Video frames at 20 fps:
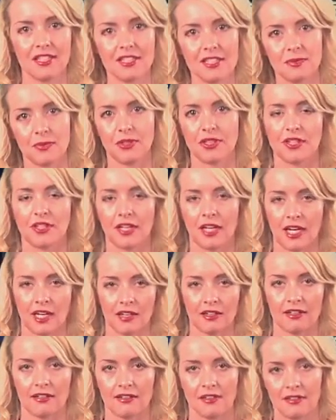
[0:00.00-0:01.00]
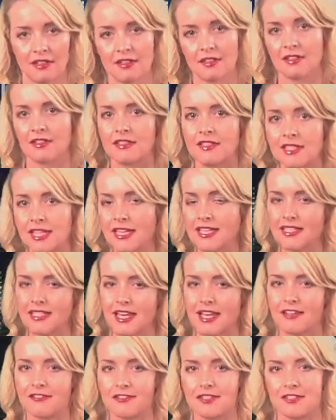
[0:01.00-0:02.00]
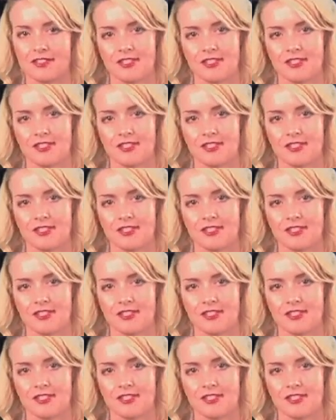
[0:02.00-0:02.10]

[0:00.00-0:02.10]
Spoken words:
That's what you need. Stay safe,